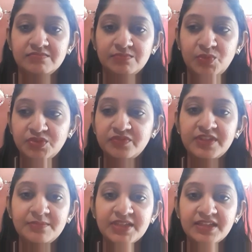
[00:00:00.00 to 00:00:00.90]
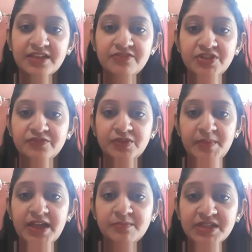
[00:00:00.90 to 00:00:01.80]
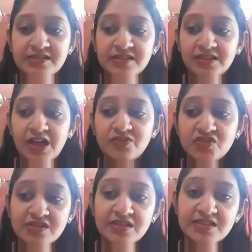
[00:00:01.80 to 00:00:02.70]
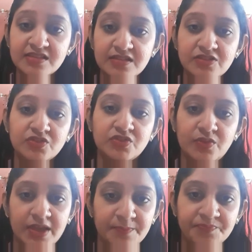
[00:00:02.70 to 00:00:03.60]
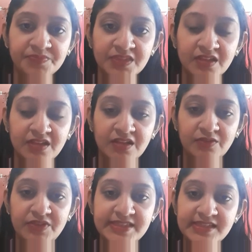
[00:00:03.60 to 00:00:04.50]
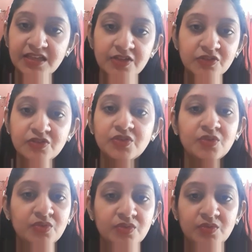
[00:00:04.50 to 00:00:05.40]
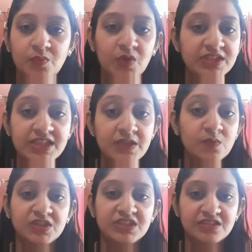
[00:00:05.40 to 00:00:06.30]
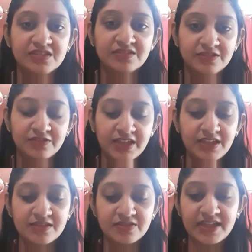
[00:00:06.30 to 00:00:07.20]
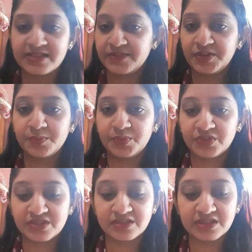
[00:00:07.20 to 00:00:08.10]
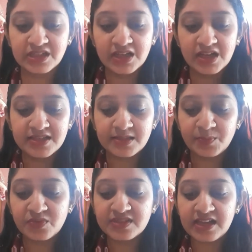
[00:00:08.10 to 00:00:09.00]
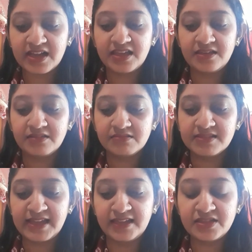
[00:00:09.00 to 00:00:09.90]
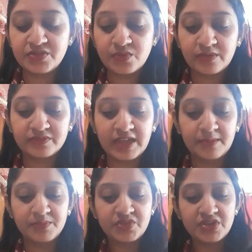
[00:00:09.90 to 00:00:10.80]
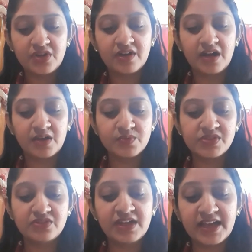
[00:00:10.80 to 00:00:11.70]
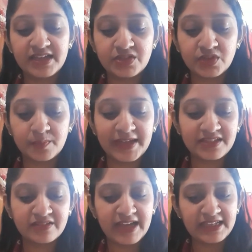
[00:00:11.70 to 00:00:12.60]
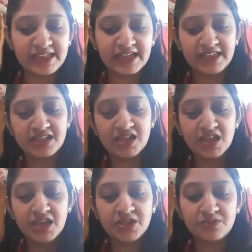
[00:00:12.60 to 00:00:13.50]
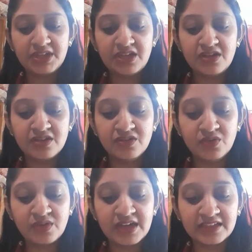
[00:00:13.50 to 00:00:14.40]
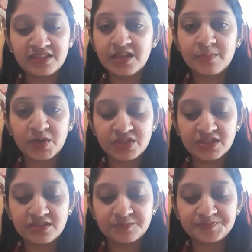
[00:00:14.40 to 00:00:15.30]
both of them can get rid of the man. But Sadao just listened to him. We still don't know what he wanted. Okay, so that's very important. Suppose I send two of them to your house tonight, or better any night, You need know nothing about it.